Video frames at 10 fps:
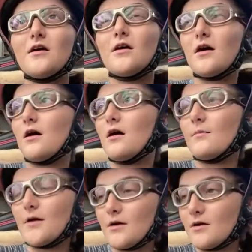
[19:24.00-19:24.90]

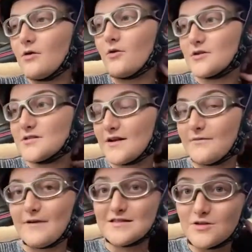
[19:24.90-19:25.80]
um, horse like
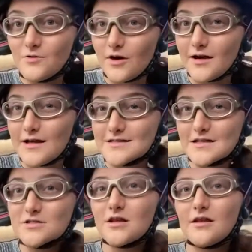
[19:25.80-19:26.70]
rescue
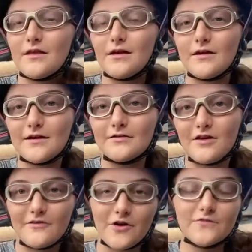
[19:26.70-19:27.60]
organization, and they got like a
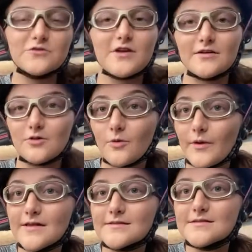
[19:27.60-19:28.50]
lot of off the track
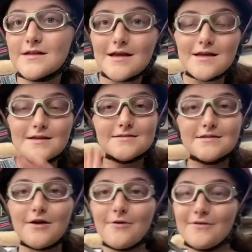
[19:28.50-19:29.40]
thoroughbreds.
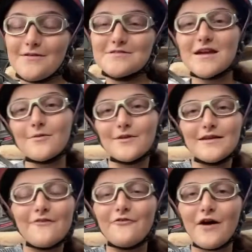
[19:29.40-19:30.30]
So that was like a
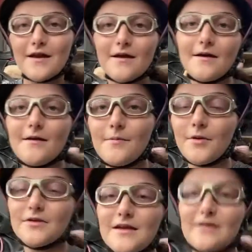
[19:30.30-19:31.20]
really fun birthday year.